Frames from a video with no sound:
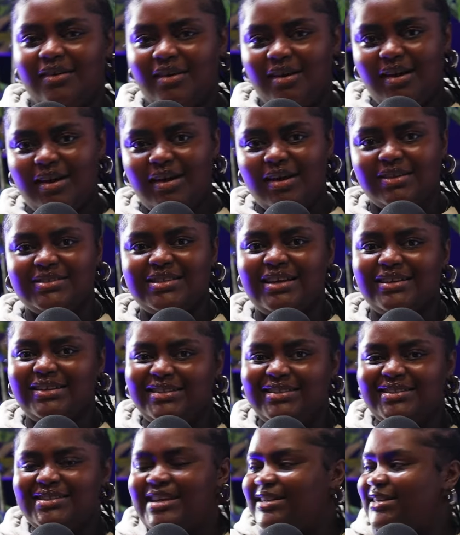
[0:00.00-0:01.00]
Okay. So yeah.
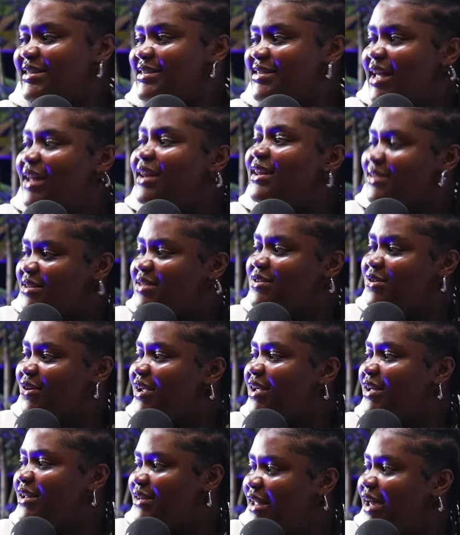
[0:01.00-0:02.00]
the, set, the set list is
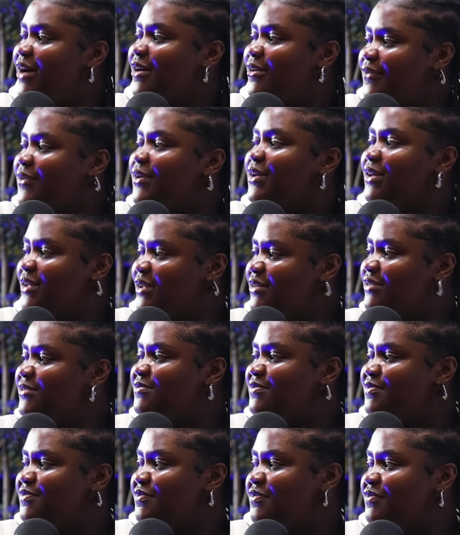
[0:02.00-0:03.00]
looking yeah, healthy. Yeah, like from
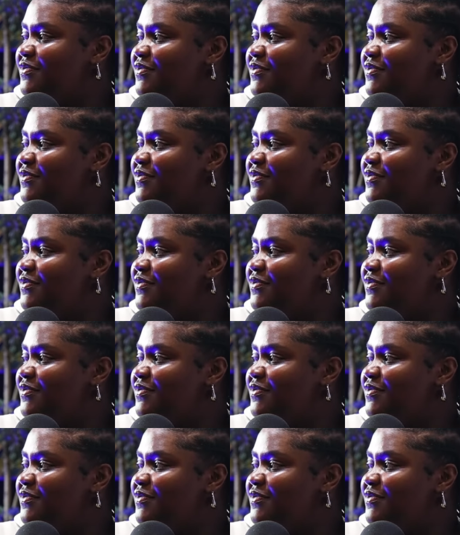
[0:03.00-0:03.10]
the...